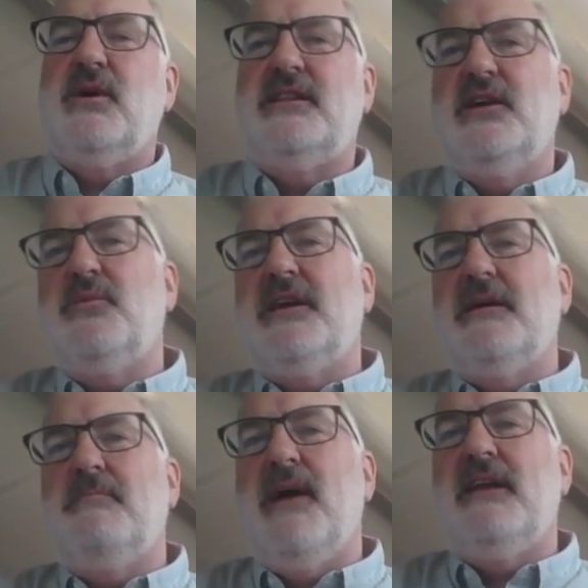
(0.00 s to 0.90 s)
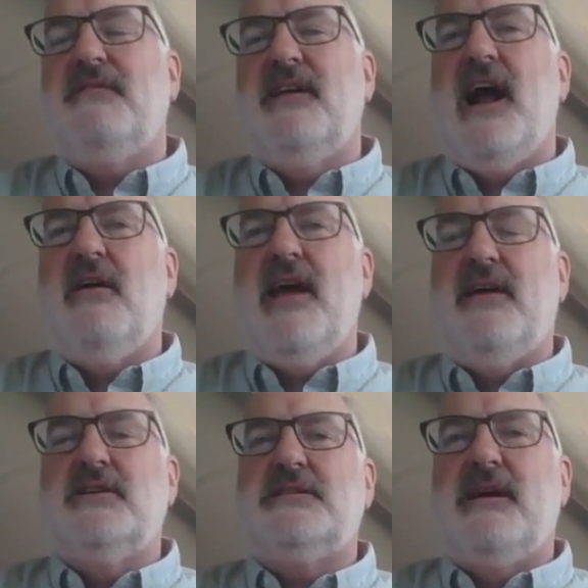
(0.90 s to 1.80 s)
So I think we can benefit our
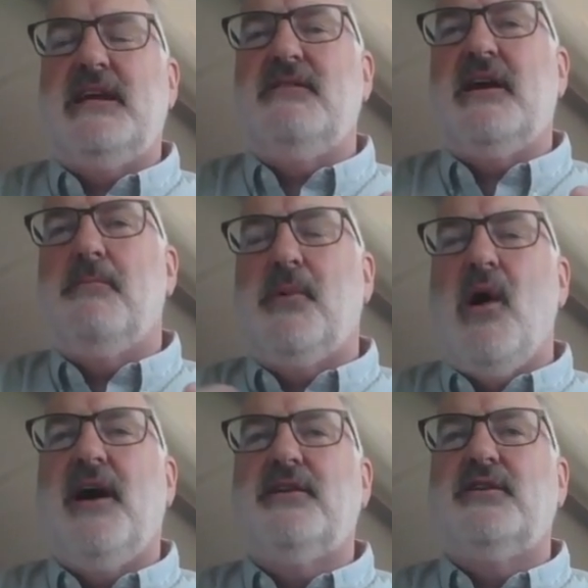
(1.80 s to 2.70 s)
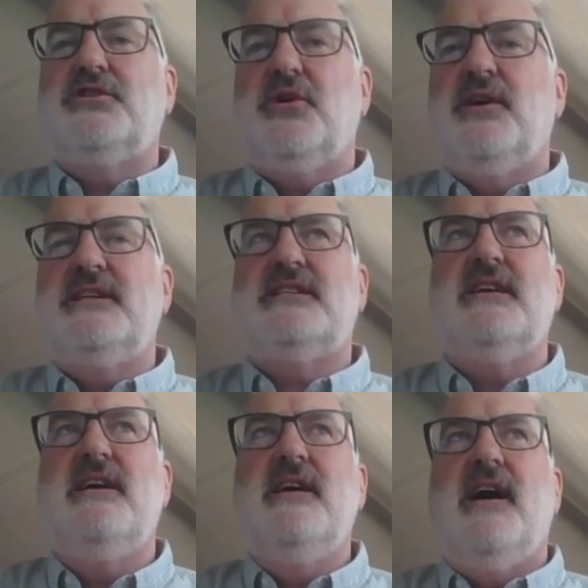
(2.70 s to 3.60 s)
atlas by giving a broader
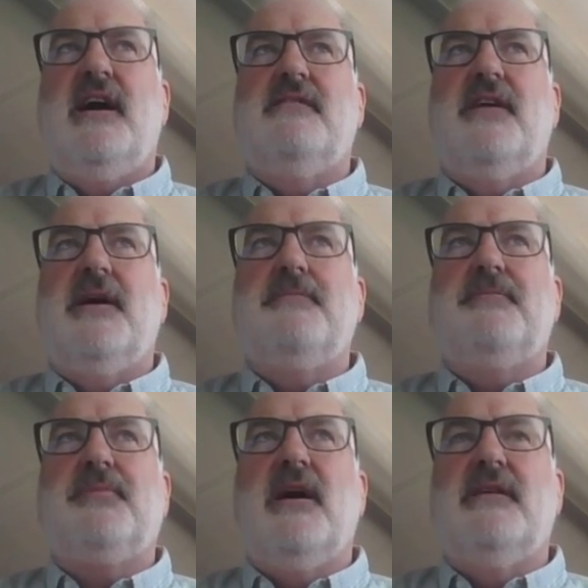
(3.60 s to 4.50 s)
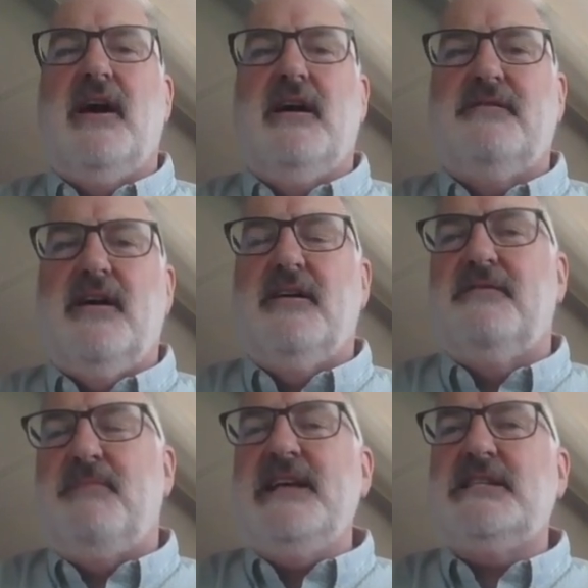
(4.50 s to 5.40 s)
choice
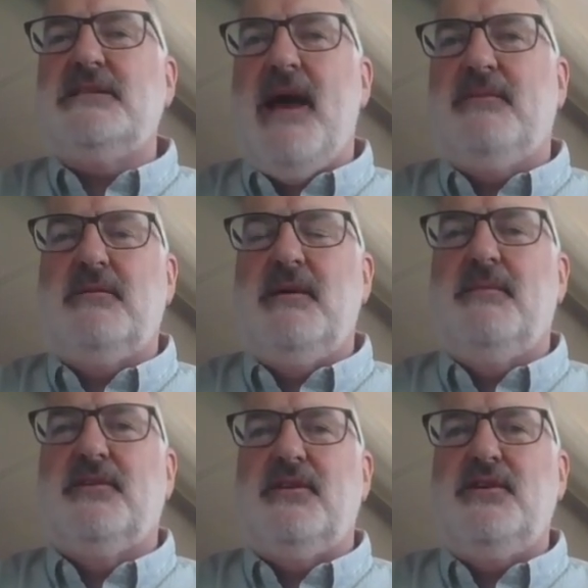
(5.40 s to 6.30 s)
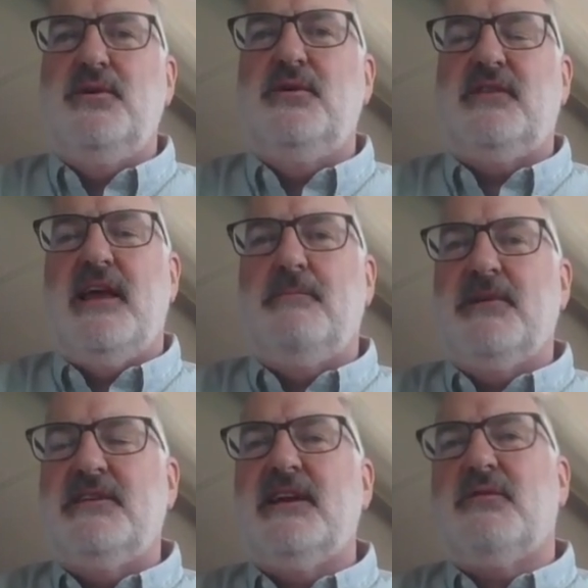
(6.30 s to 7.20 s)
of base maps to be able to use. And
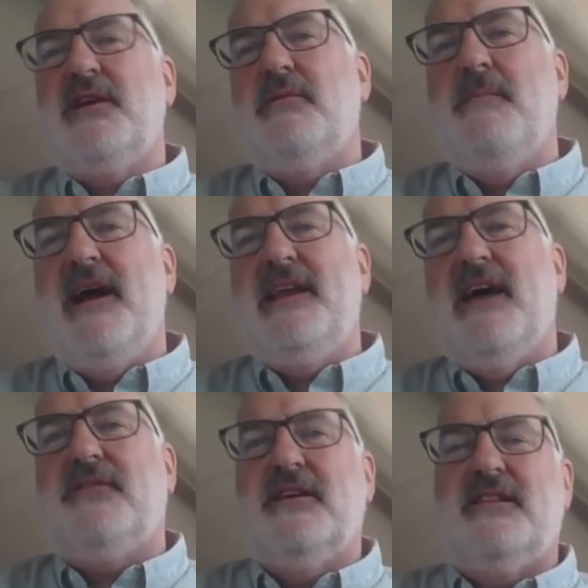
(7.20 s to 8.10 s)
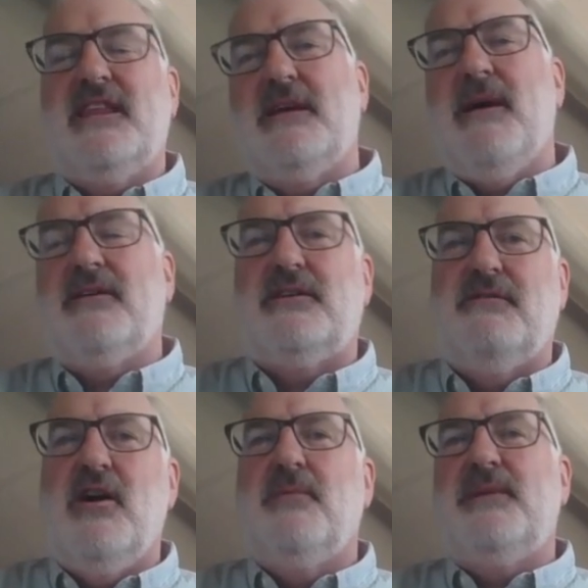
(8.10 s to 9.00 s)
particularly, we might have to think about
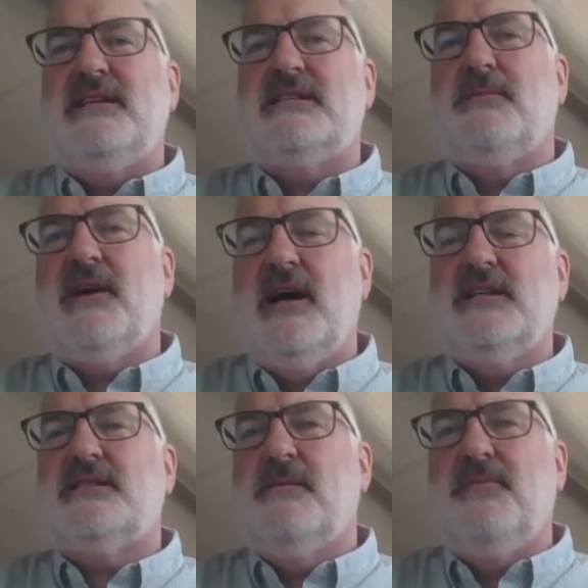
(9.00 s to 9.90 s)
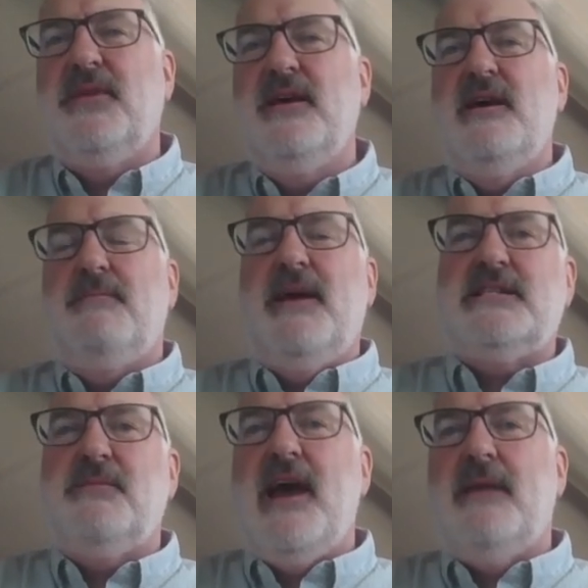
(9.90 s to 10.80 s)
developing some custom
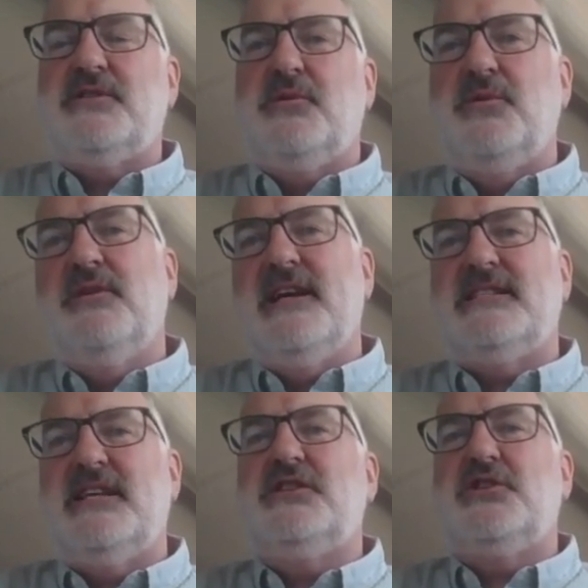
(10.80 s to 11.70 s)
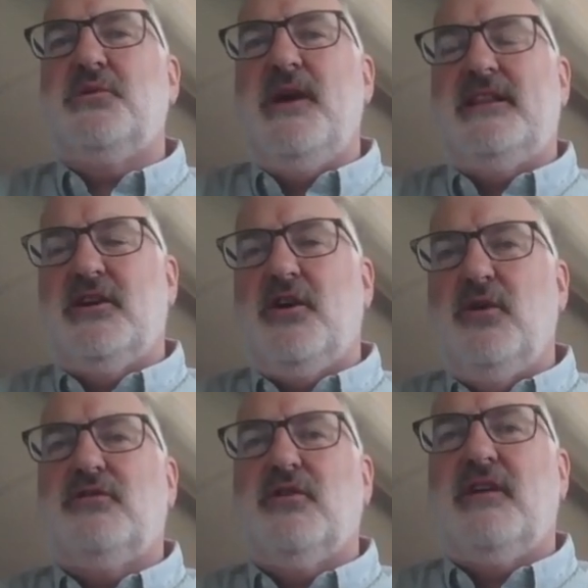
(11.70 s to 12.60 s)
base maps to really accentuate the
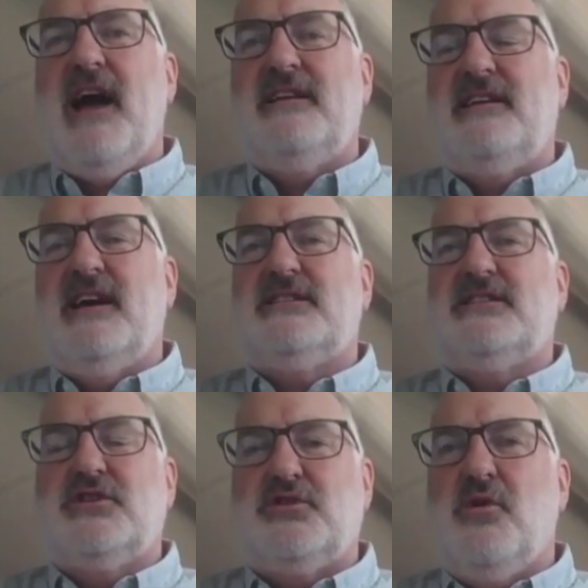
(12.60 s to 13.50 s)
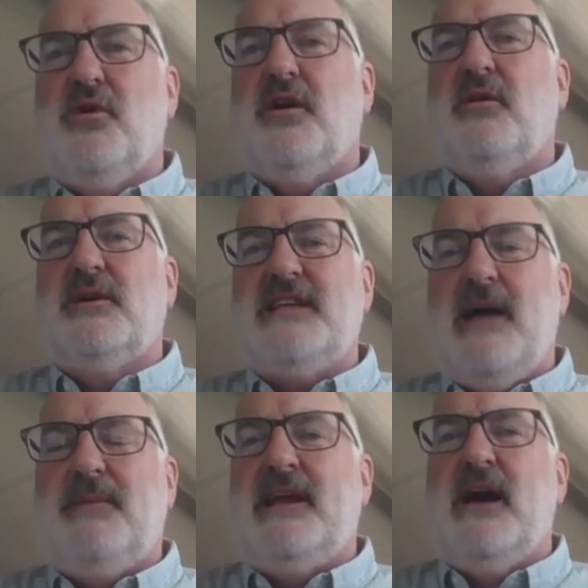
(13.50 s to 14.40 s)
coastal context, the shore, what's
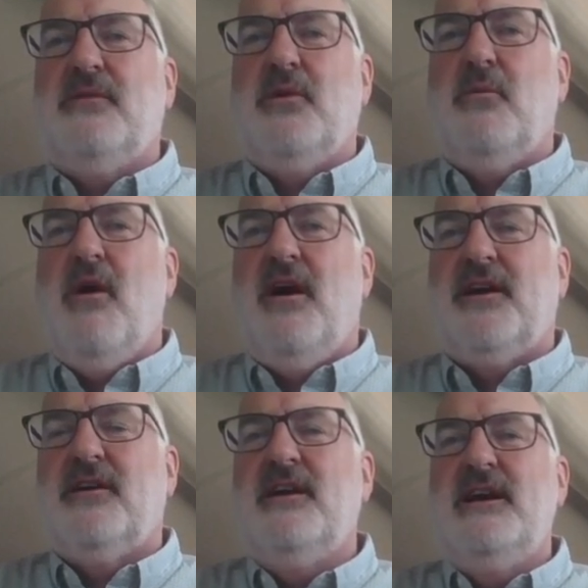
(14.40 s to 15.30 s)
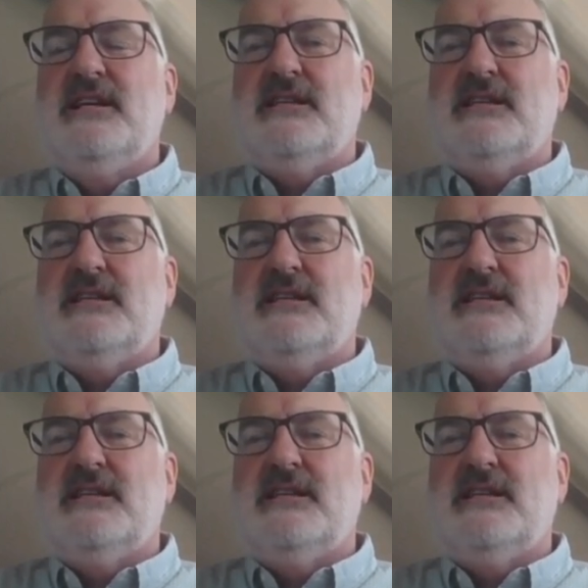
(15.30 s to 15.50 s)
happening out in the water.